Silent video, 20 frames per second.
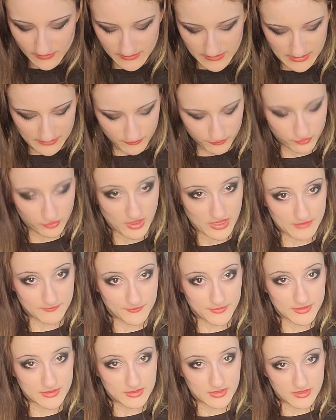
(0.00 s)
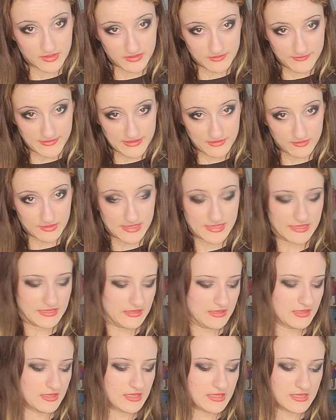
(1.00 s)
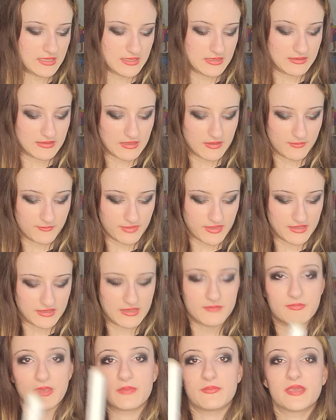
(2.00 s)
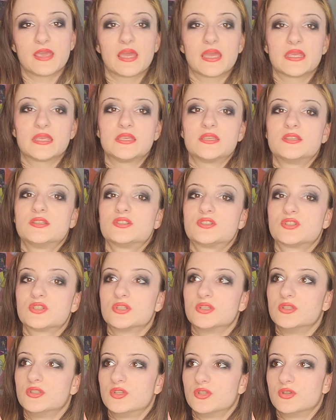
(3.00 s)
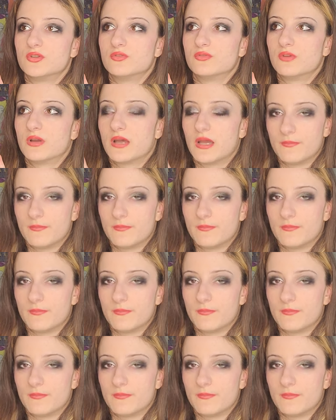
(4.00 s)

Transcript: and a stripe on the belt line. Now I'm thinking maybe I should do